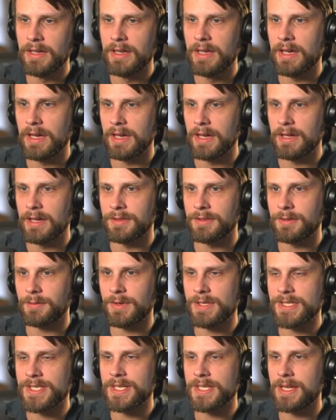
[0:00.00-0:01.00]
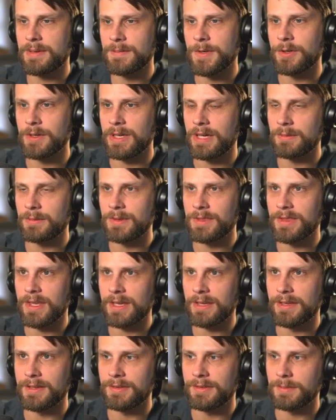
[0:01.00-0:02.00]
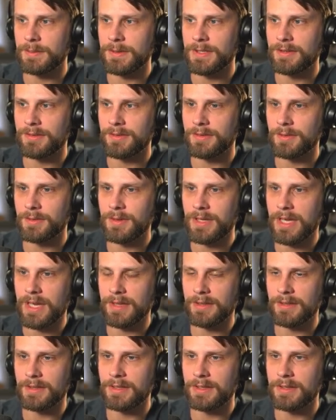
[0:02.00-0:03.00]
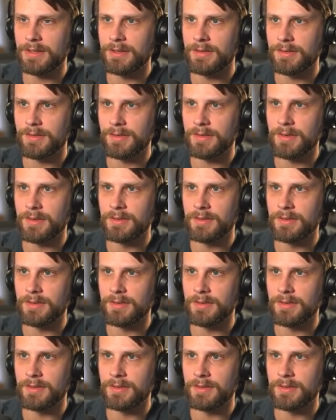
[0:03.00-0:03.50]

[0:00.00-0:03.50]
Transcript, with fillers: Uh, the reason I'm okay with that is because the reality is